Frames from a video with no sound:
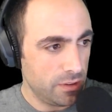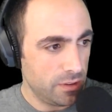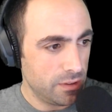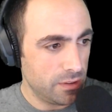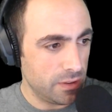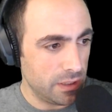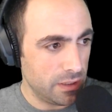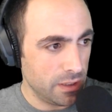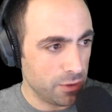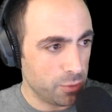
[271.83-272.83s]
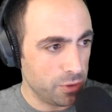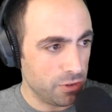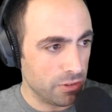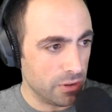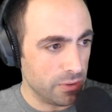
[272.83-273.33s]
All right, now Twitch
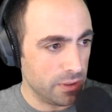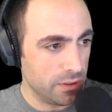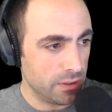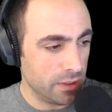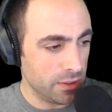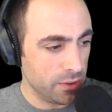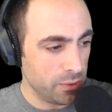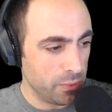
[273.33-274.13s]
is loading. I don't know why it